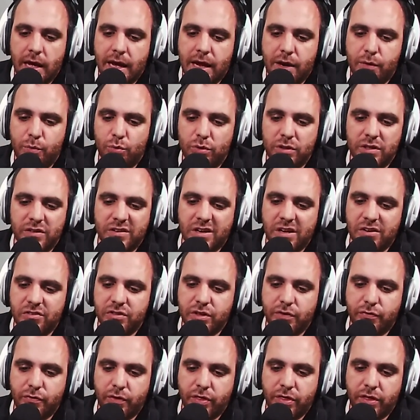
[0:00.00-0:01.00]
and we'll discuss
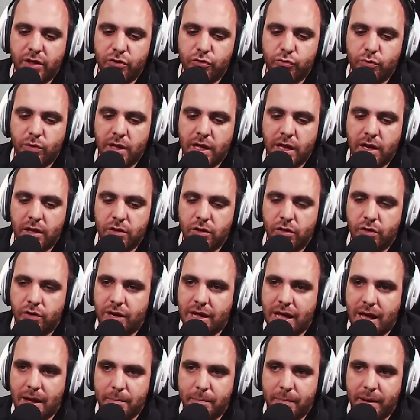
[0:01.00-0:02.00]
different things related to their
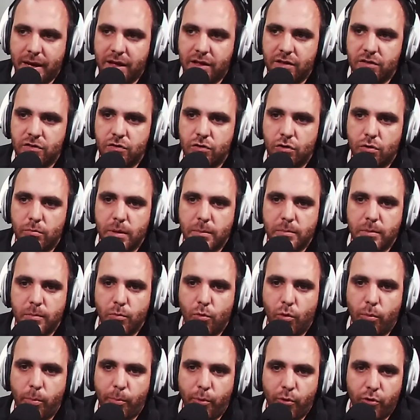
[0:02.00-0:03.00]
campaigns, maybe
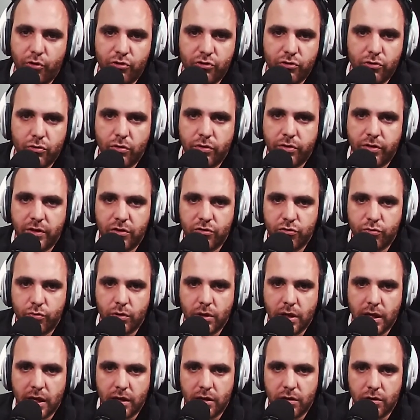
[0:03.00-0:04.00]
more personal things
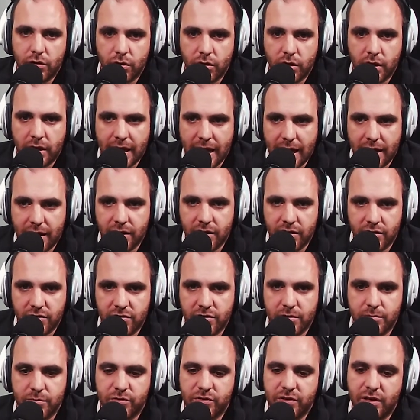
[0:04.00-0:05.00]
related to the
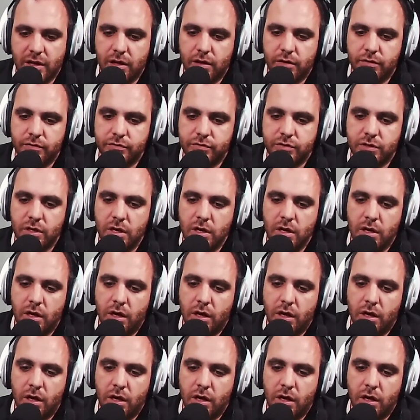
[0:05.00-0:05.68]
candidates themselves,